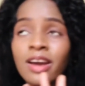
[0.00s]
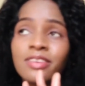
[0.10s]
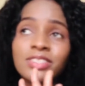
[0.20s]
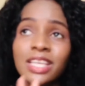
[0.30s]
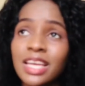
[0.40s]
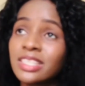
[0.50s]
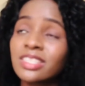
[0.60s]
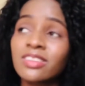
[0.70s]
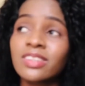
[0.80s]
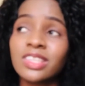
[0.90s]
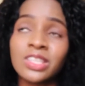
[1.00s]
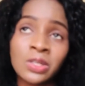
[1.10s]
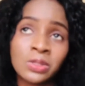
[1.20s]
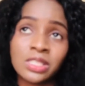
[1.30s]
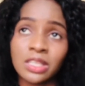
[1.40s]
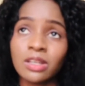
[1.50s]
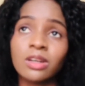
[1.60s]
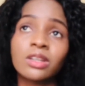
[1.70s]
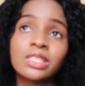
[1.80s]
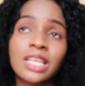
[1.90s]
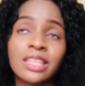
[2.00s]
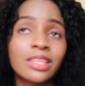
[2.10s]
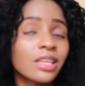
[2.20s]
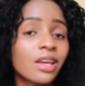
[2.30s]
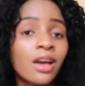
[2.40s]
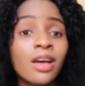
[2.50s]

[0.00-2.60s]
After entering the UD code, I think